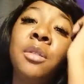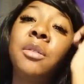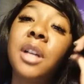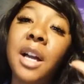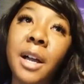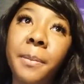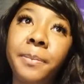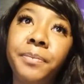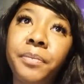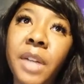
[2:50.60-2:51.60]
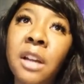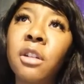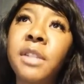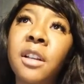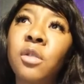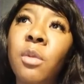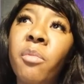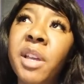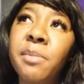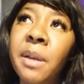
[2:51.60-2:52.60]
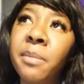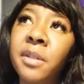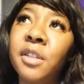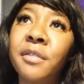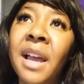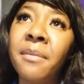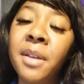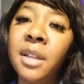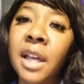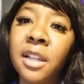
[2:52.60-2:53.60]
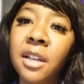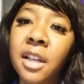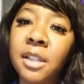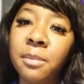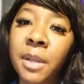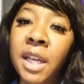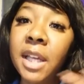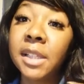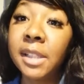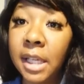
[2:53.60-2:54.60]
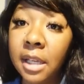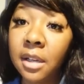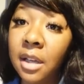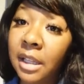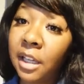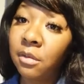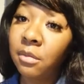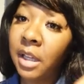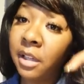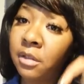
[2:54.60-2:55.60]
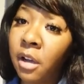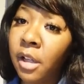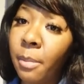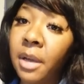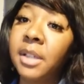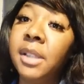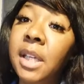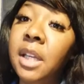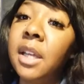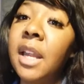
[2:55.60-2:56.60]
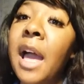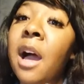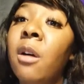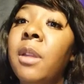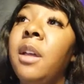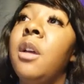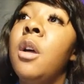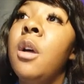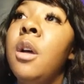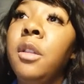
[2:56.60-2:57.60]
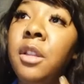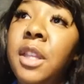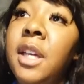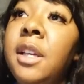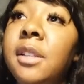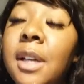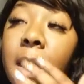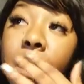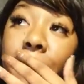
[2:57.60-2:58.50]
to, I don't know, it's like a 12-page paper describing, like, explaining a scene. Like talking about a scene and how, like, the things,